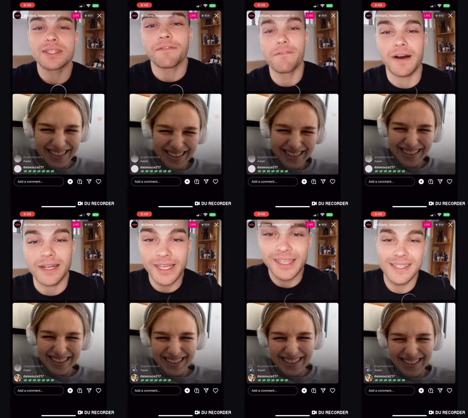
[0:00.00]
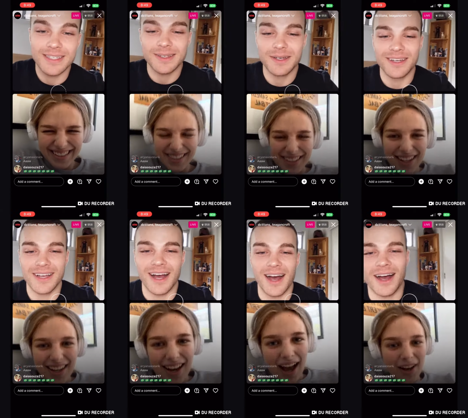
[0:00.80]
Speaker 1: that was the funniest.
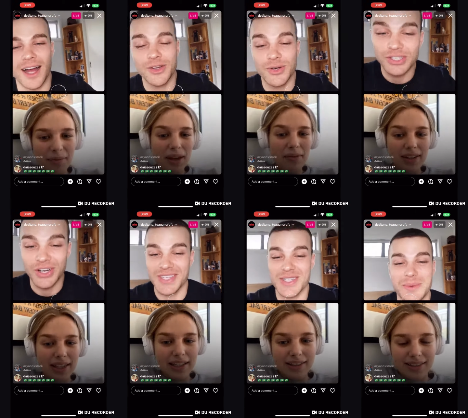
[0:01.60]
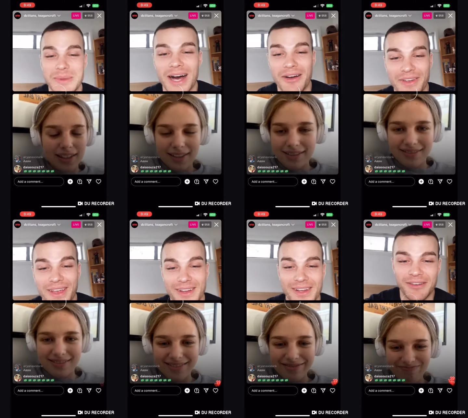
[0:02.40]
I, I could not stop
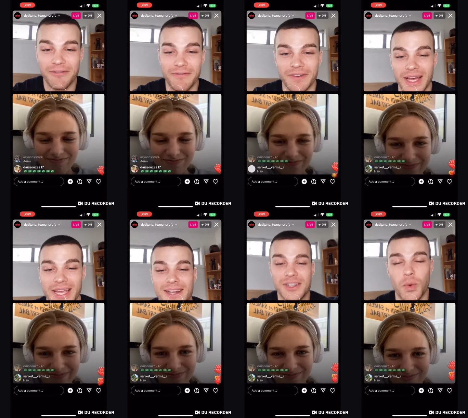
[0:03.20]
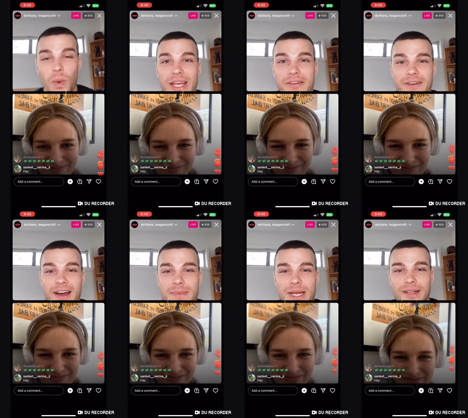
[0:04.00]
laughing for like
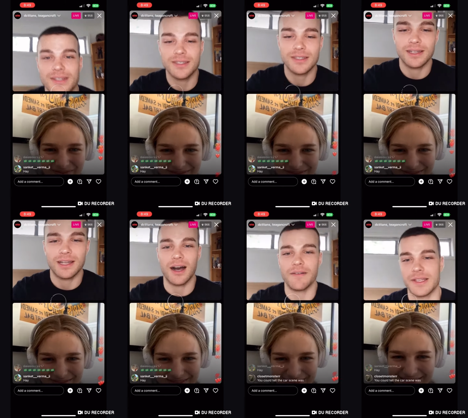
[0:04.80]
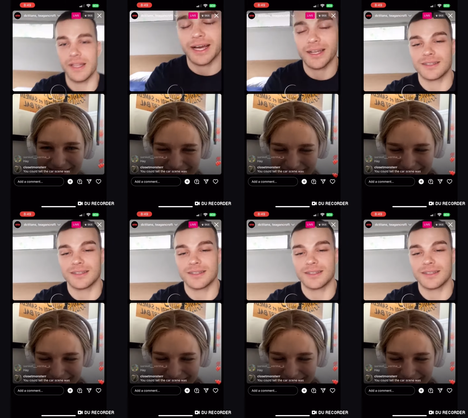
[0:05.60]
25 minutes after